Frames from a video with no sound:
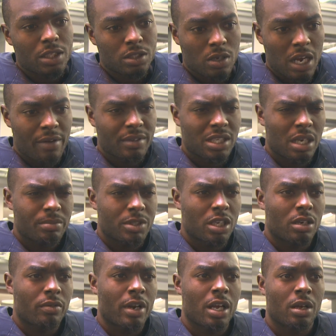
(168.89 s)
You know, every time you
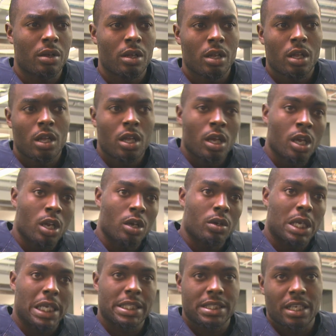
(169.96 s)
turn around, you know,
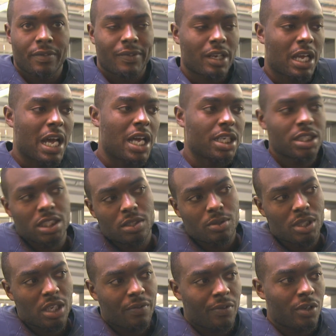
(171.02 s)
it's different colleges
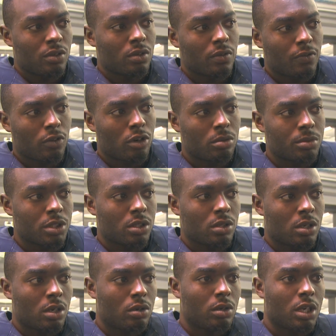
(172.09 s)
with different uniforms, you
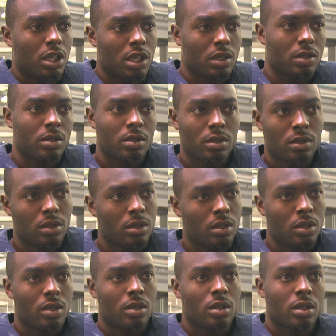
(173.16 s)
know,
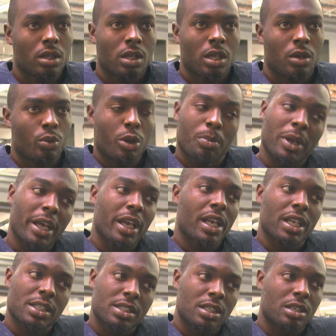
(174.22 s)
uh, and we play
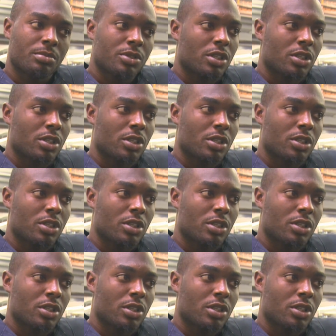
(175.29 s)
against them.